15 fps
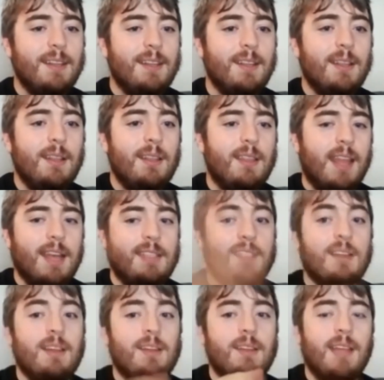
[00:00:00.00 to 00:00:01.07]

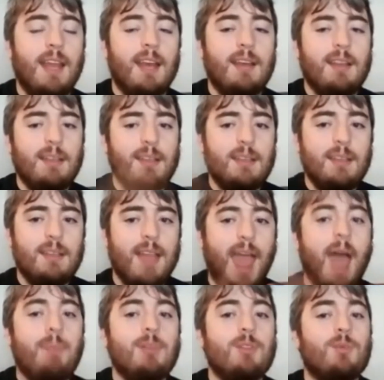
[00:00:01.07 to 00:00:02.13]
that
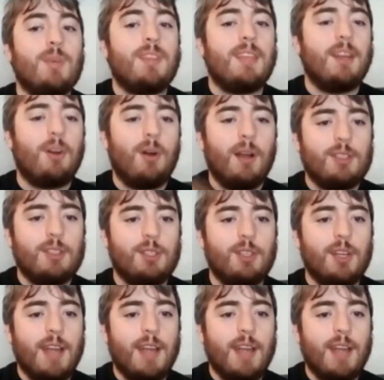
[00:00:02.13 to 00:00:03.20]
happens with it, or else you're
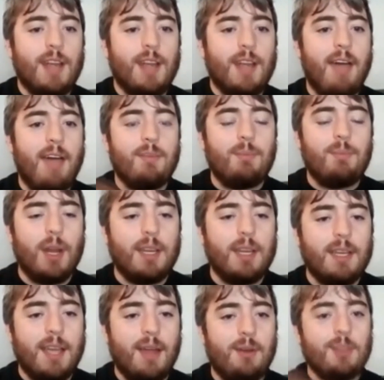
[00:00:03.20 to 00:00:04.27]
going to have a
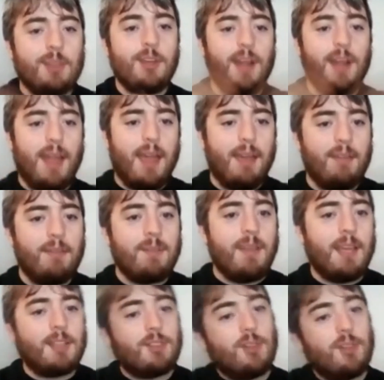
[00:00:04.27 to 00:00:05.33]
breakdown and you're going to have
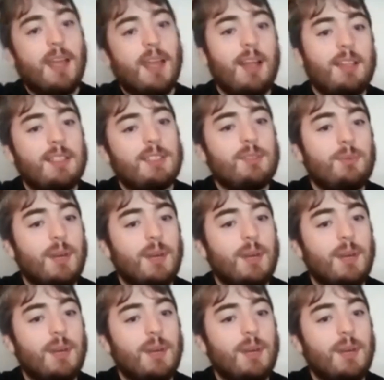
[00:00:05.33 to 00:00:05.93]
externalities.